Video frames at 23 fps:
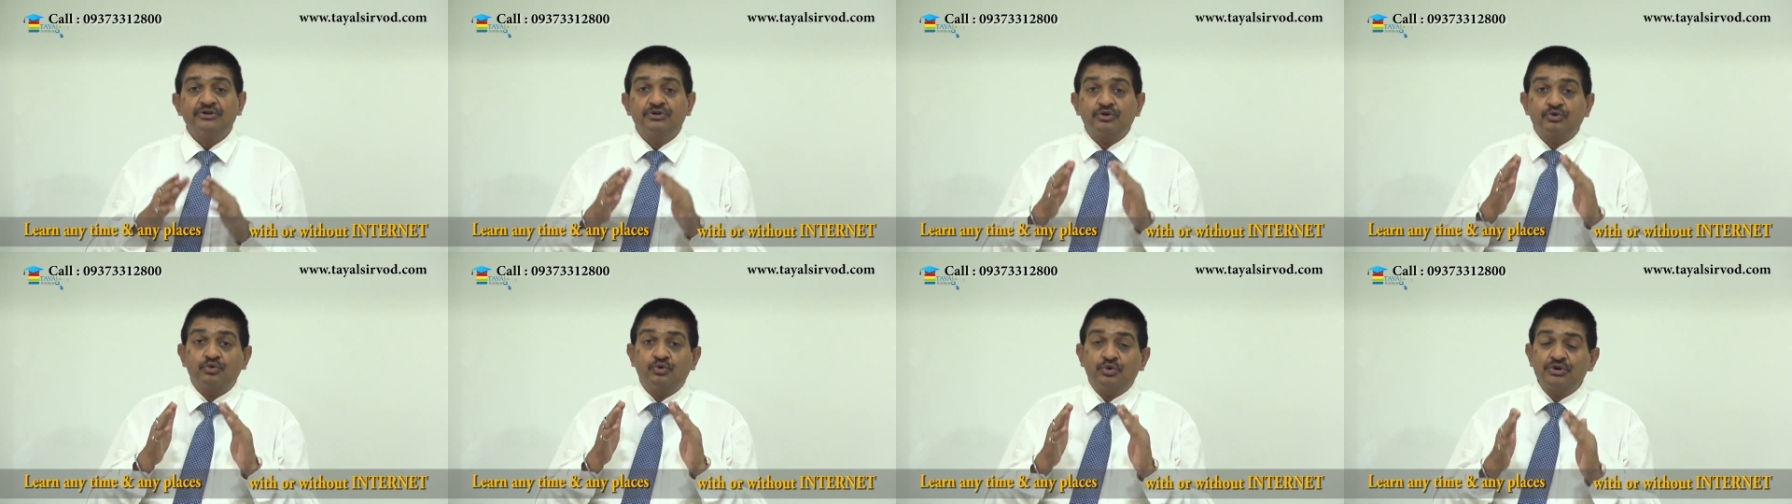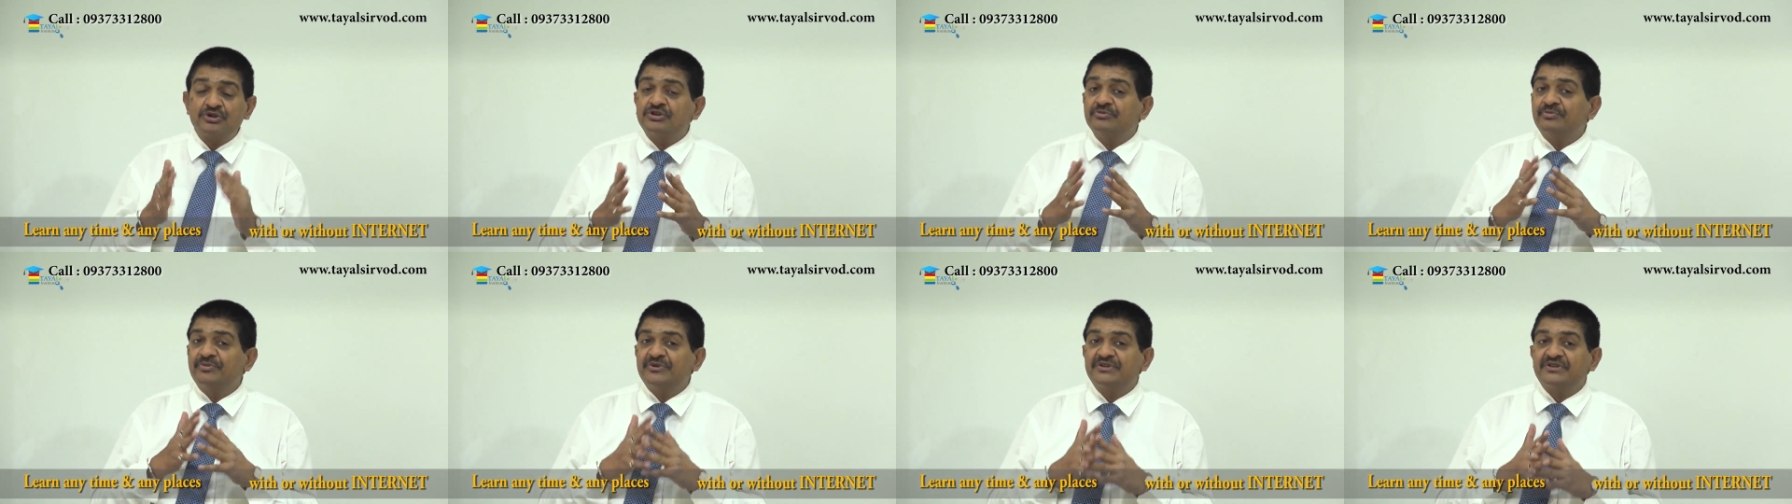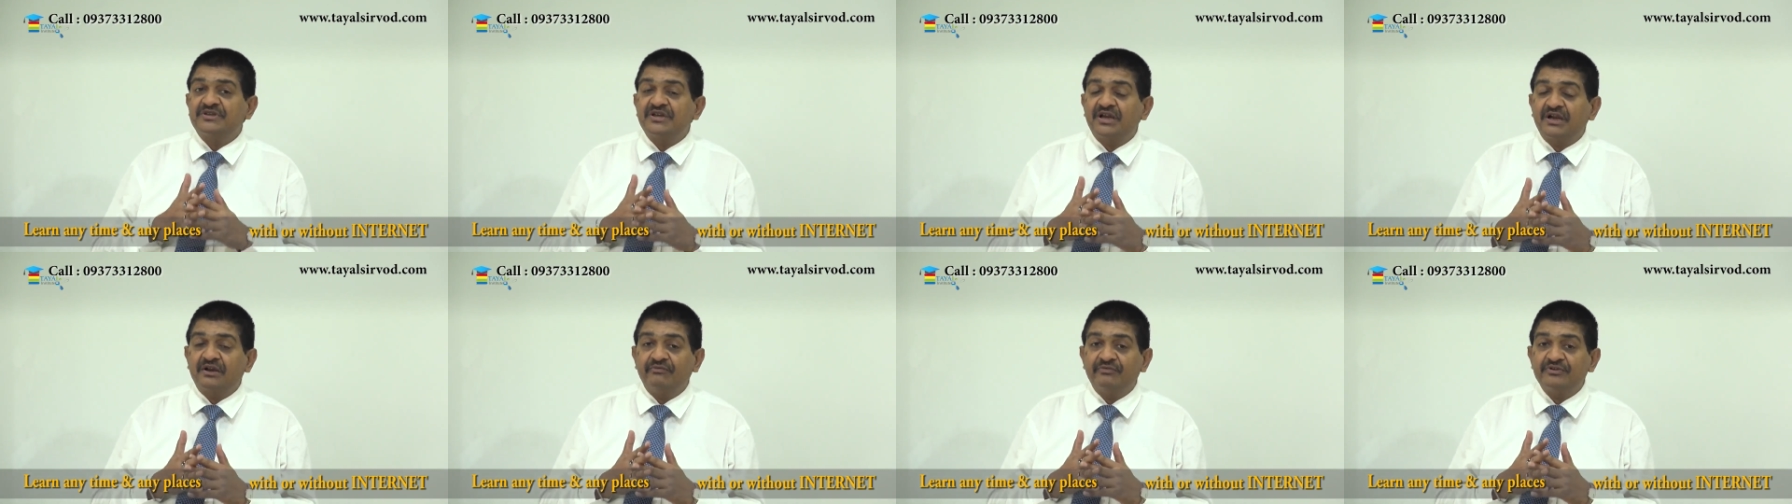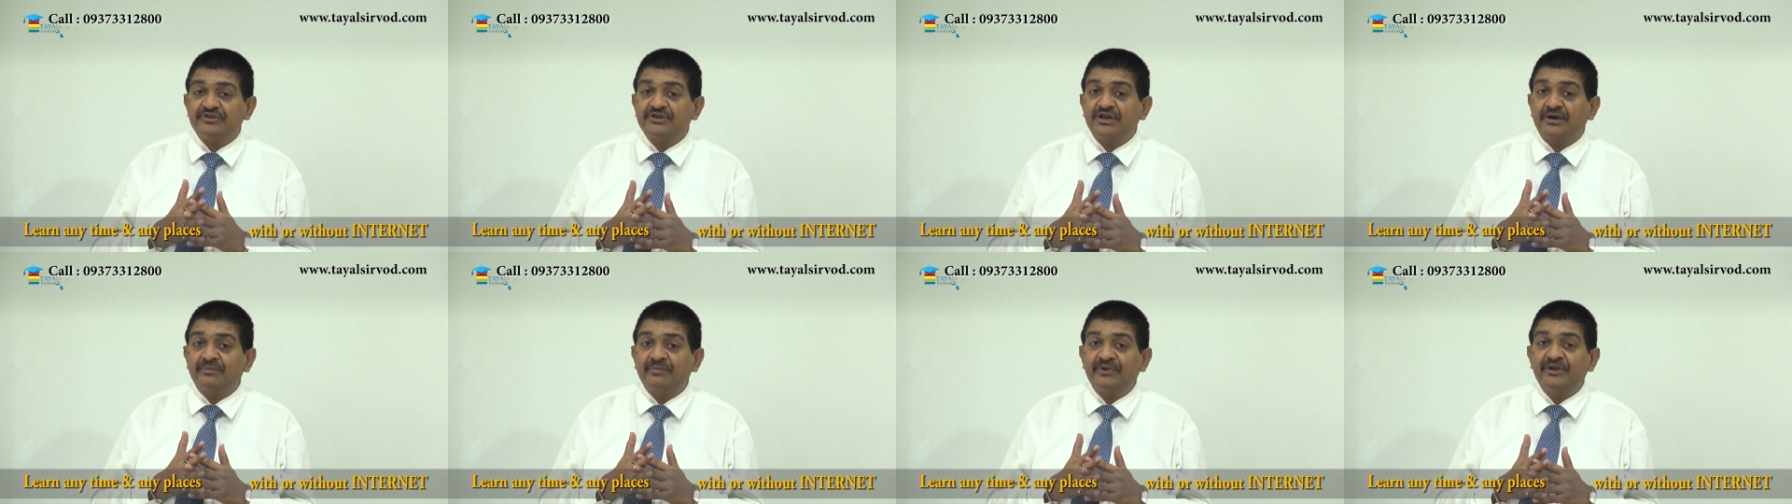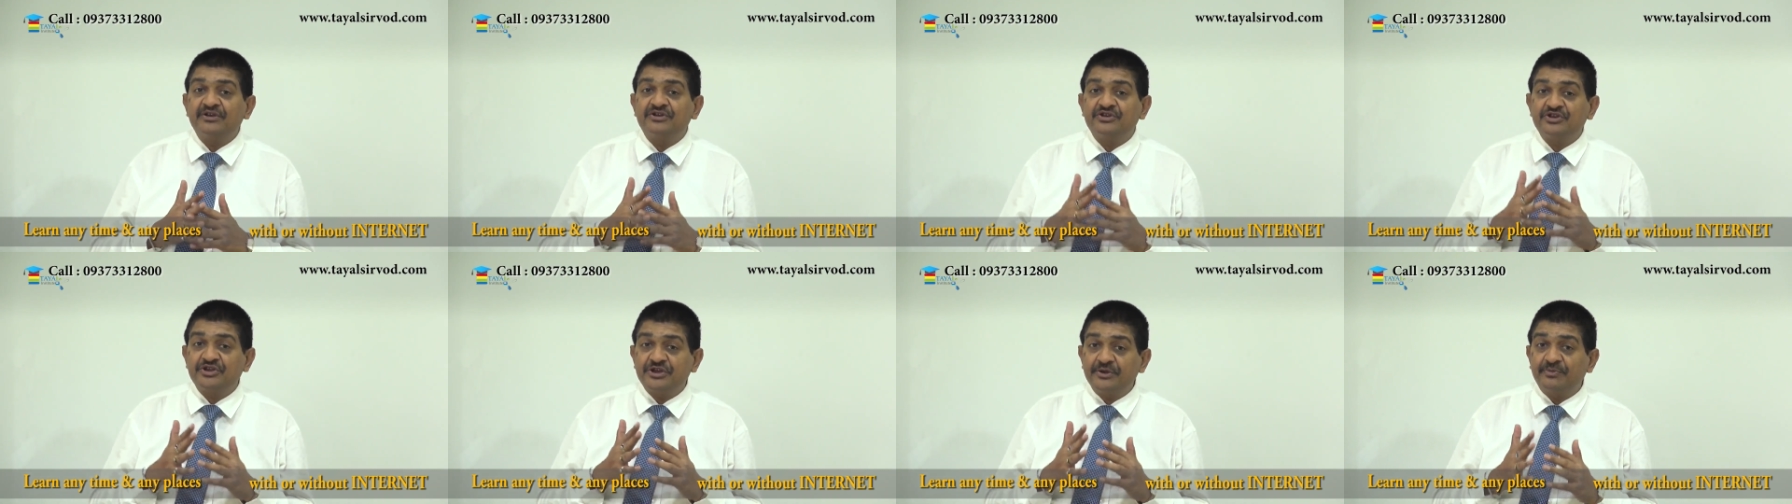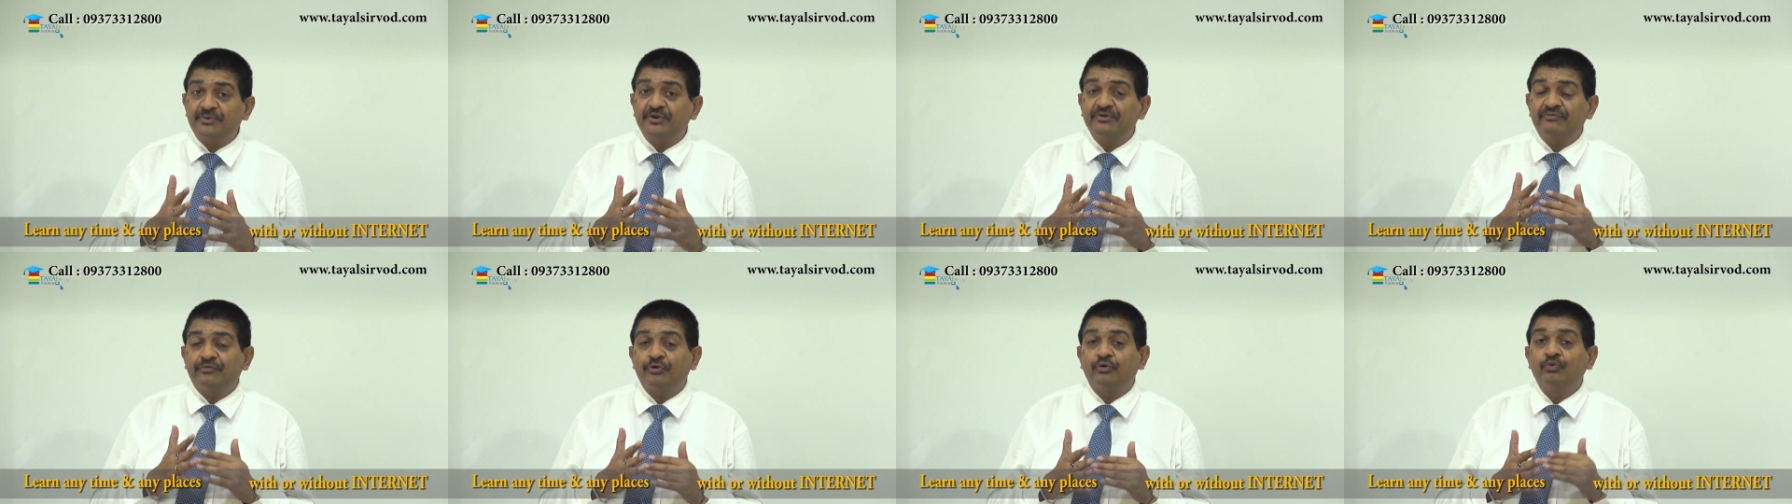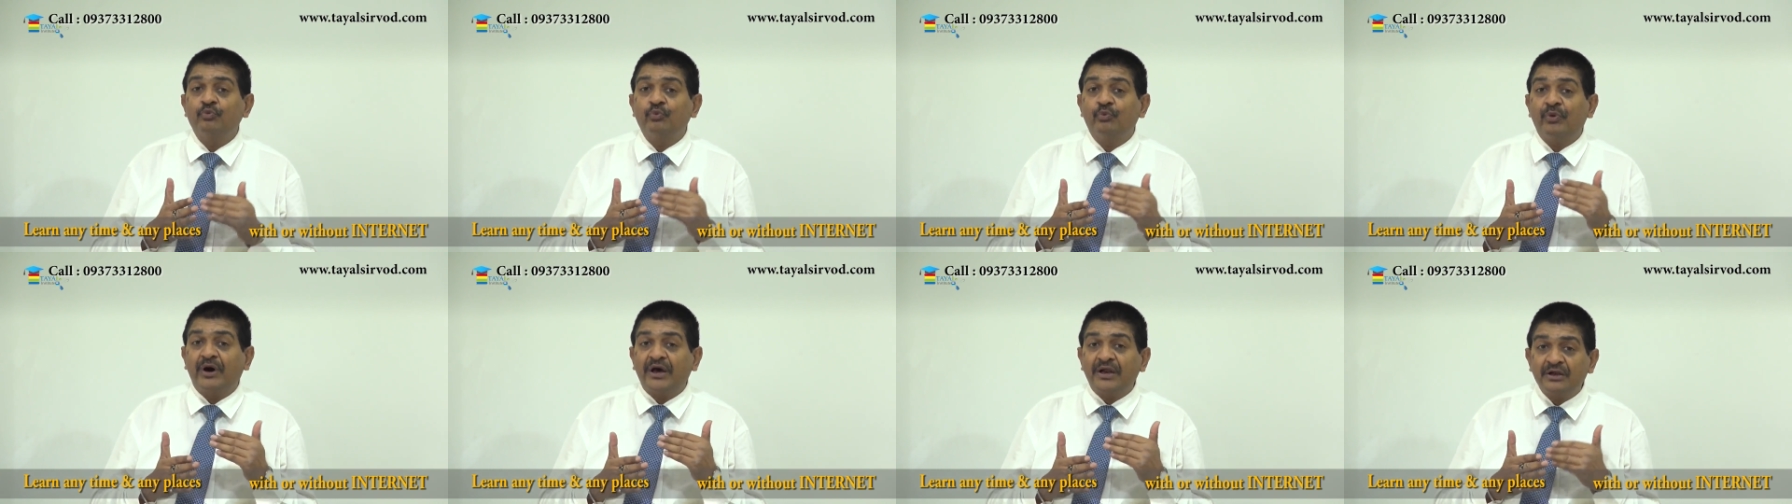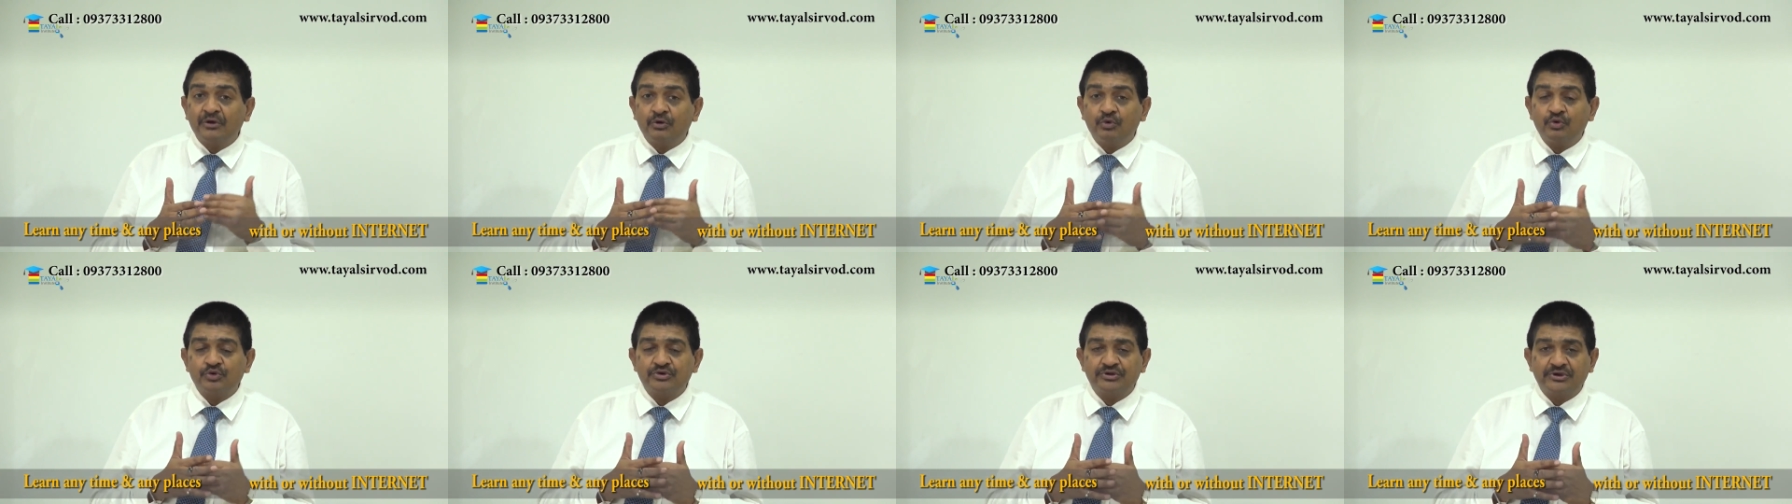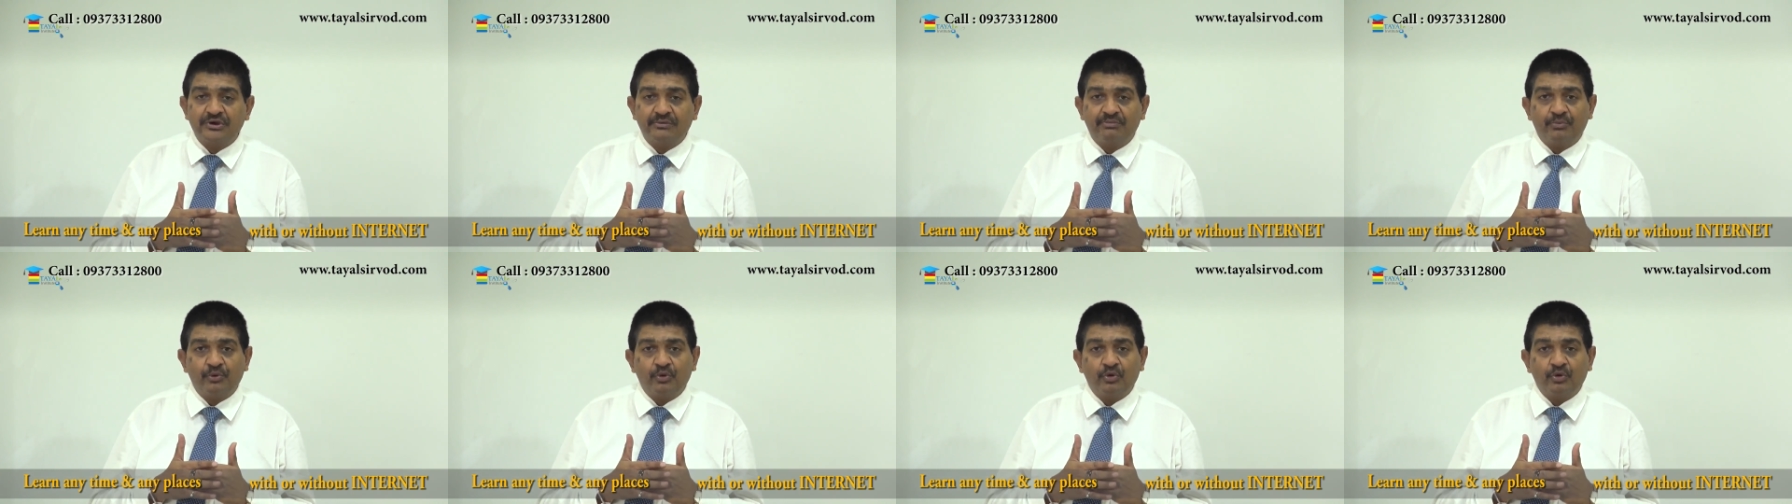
So goods which are, which are being shipped from one coastal